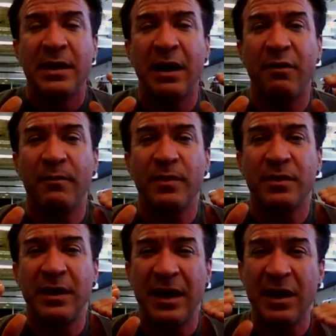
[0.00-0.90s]
Now
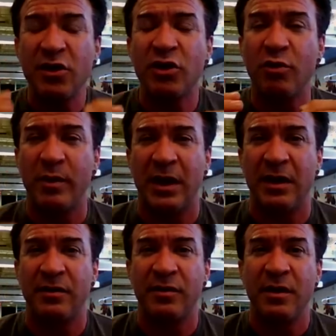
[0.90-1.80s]
the issue
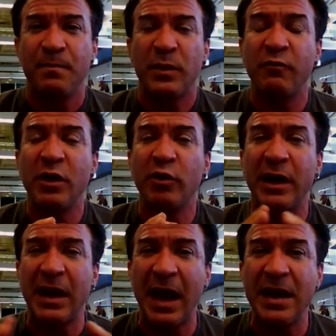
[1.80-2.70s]
is, if we
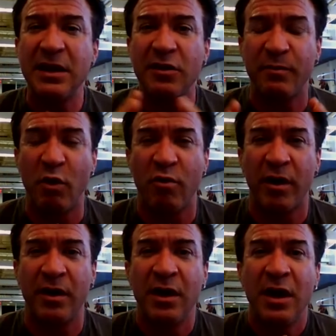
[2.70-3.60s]
look at any sport,